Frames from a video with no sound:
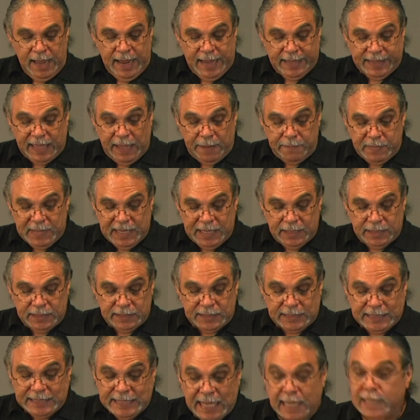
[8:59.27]
And that
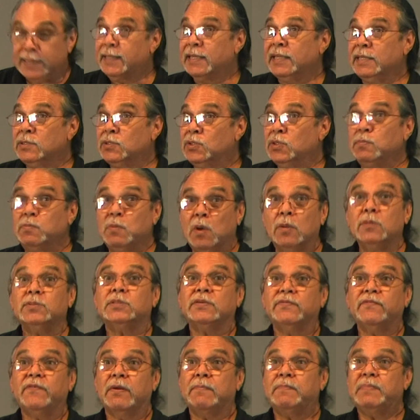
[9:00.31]
means nothing to most
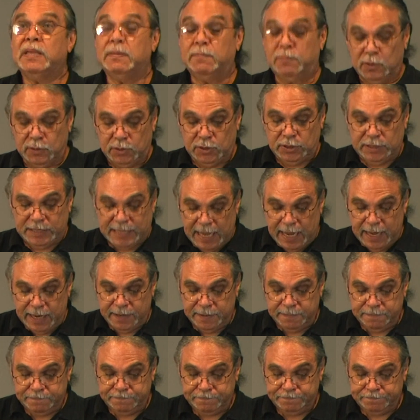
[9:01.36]
of our people today,
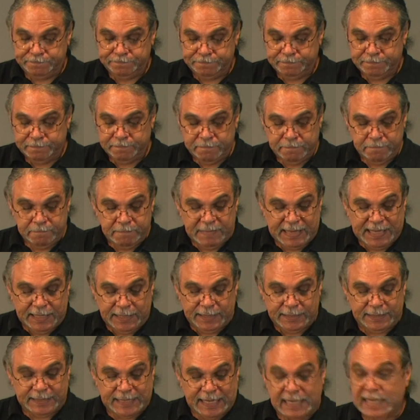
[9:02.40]

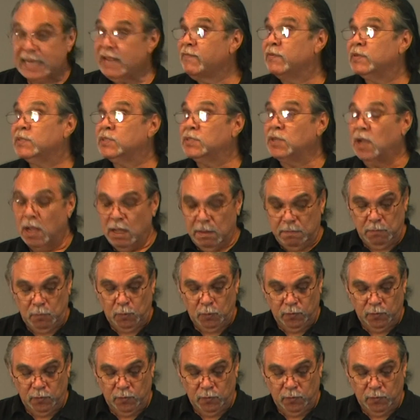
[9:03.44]
because they never saw a